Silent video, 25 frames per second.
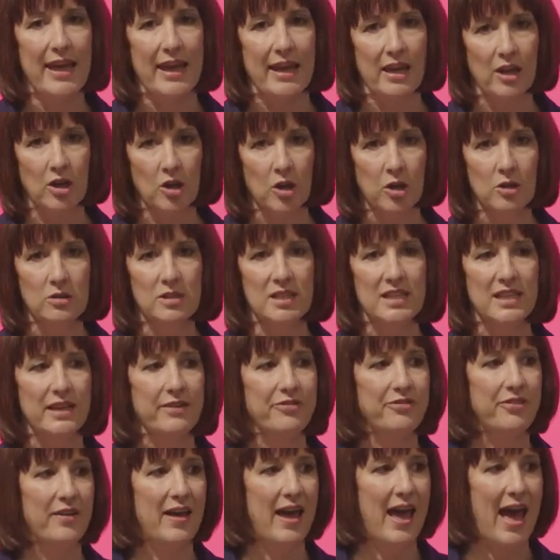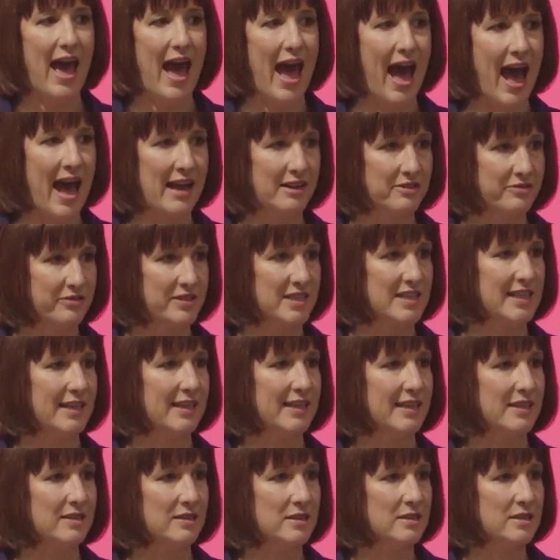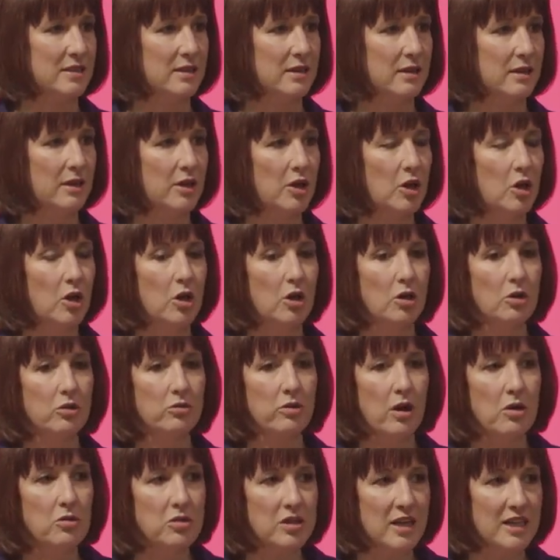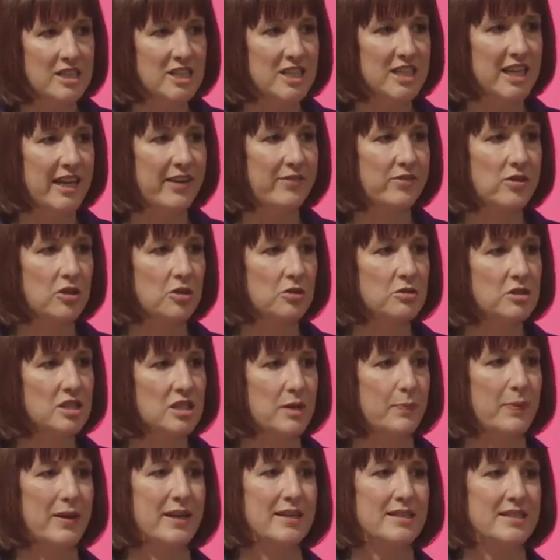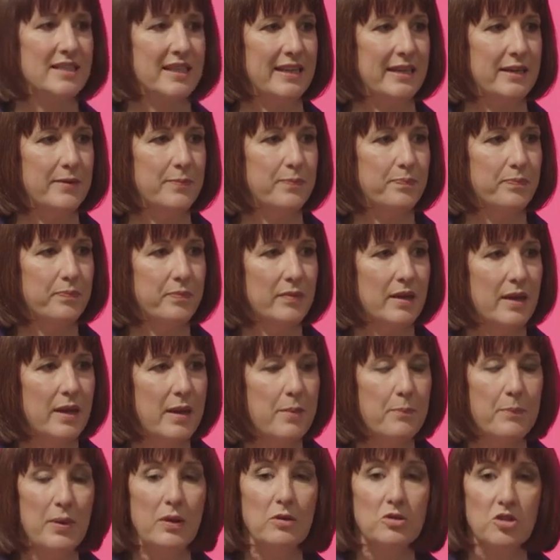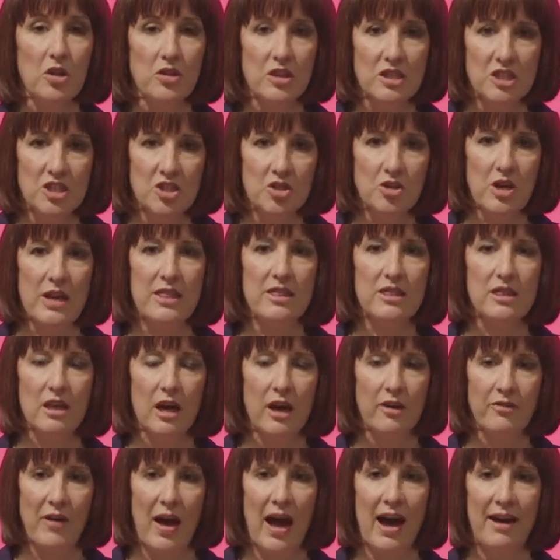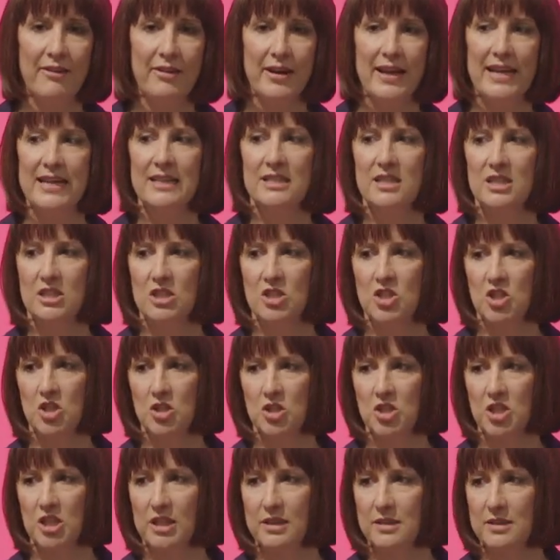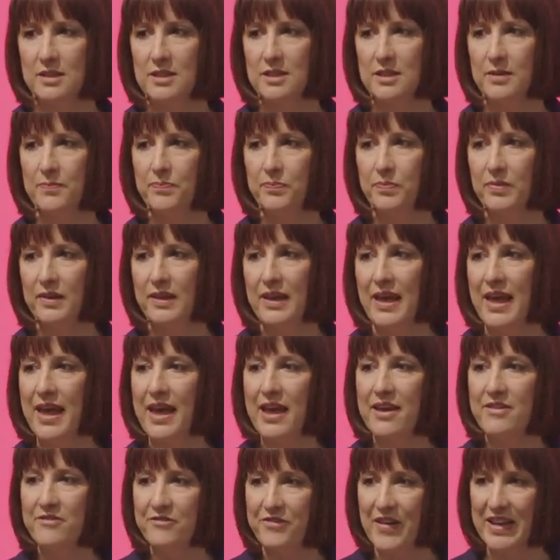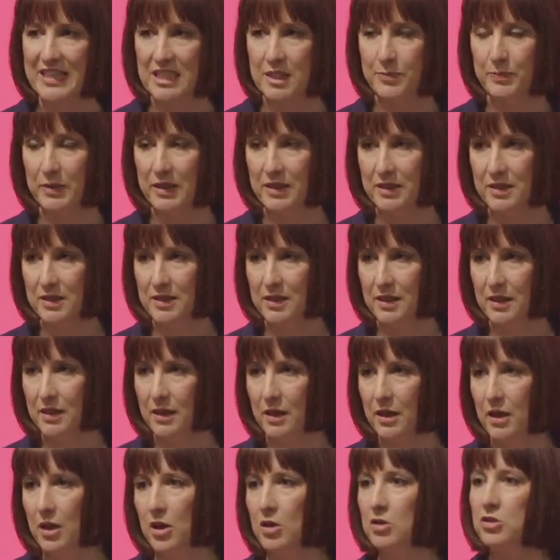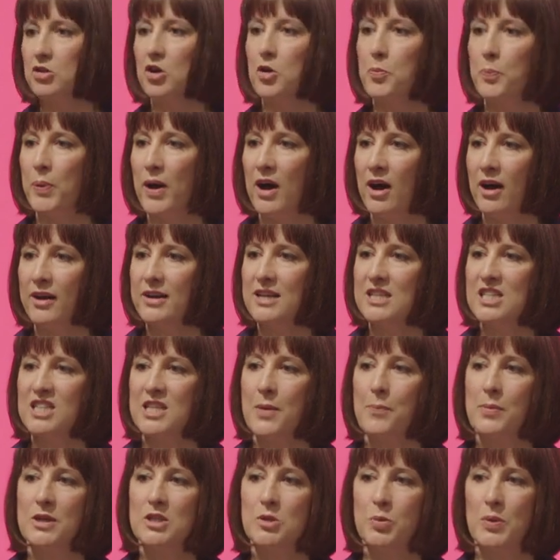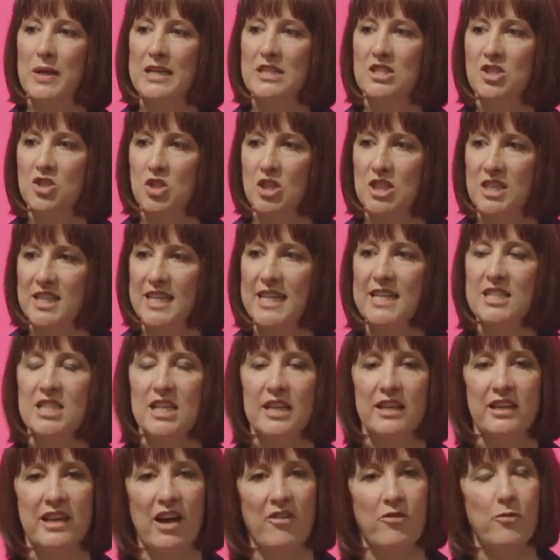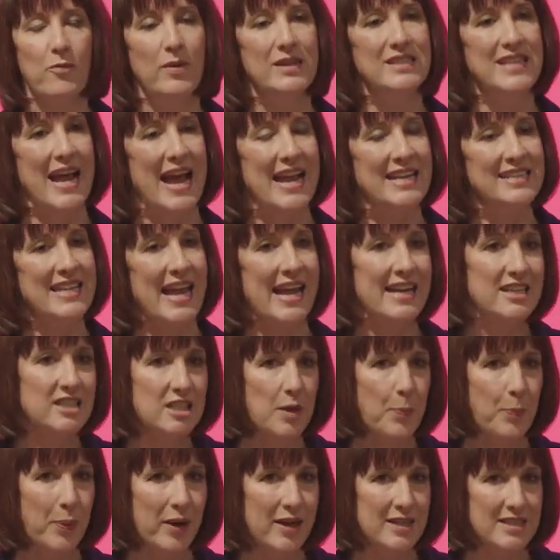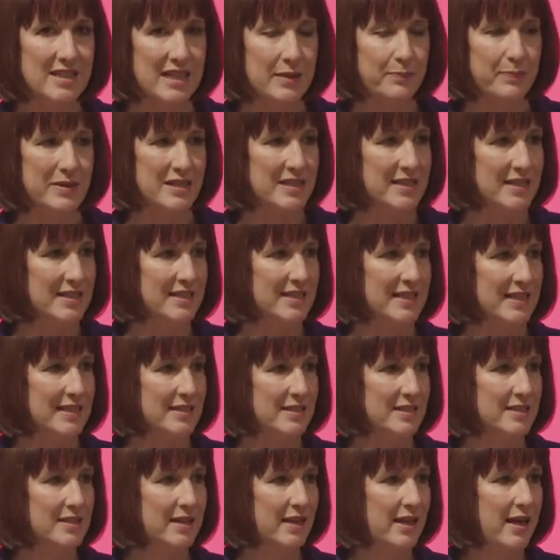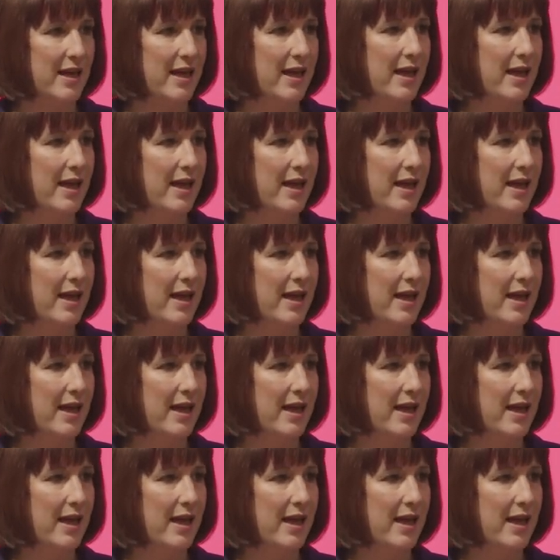inclusive, and resilient. Growth achieved through stability, built on the strength of our institutions. Investment, through partnership between strategic government and enterprising businesses.